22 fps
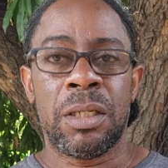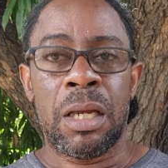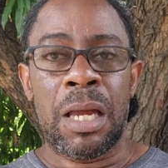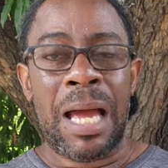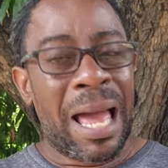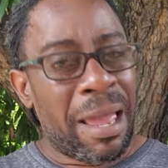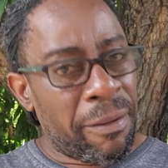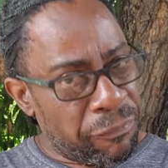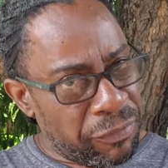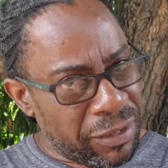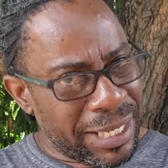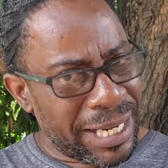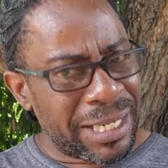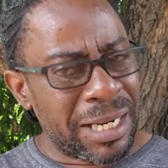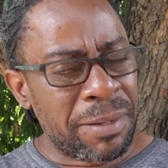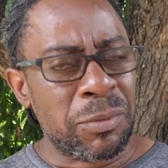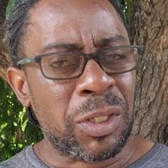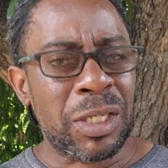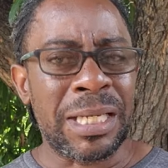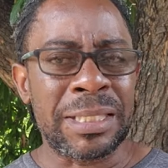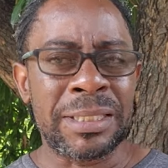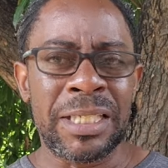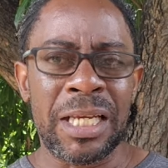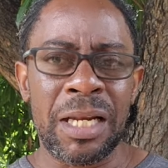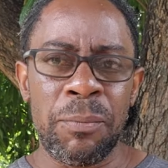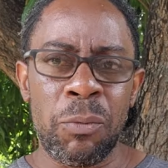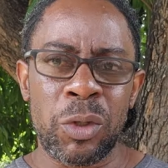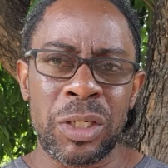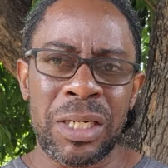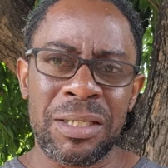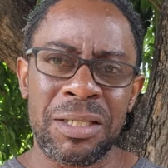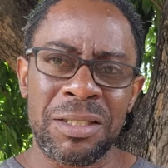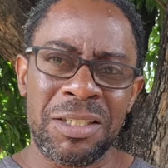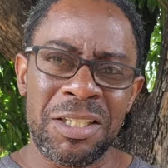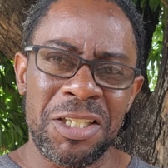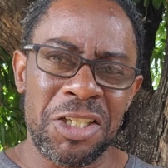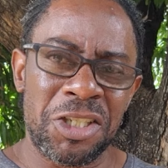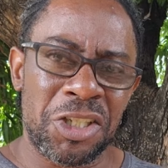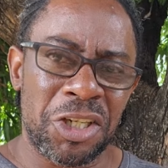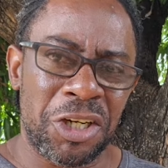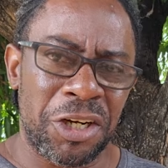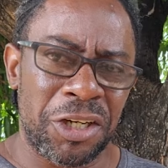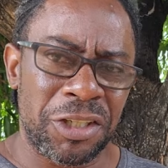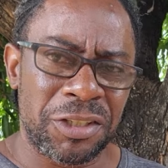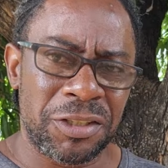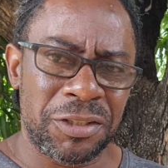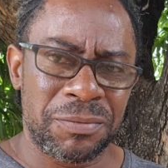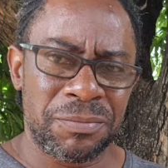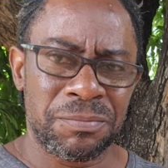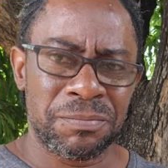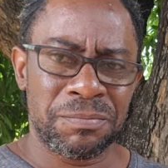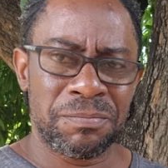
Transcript: I feel that them don't sell more than the t-shirt.